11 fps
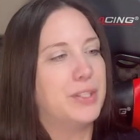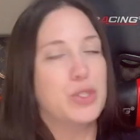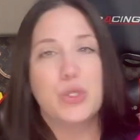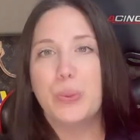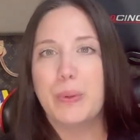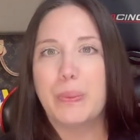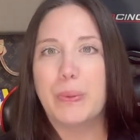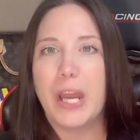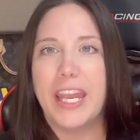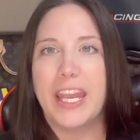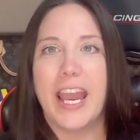Super
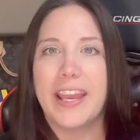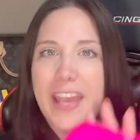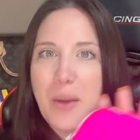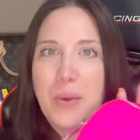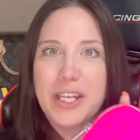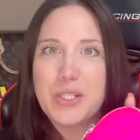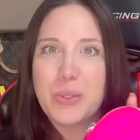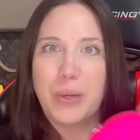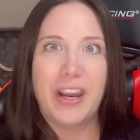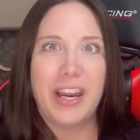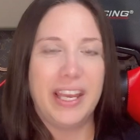bright. I can't wait to
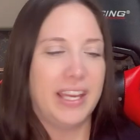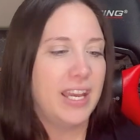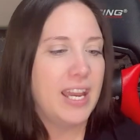wear it.